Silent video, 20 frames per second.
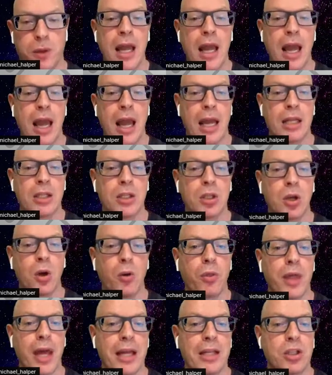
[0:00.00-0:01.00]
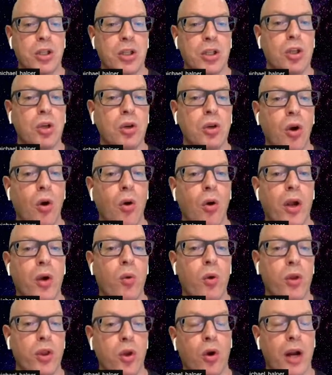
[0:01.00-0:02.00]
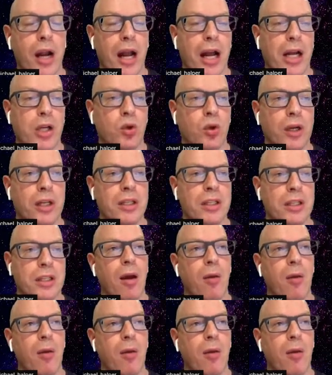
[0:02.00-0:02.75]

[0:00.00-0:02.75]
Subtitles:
And so that's just you going with your natural instinct.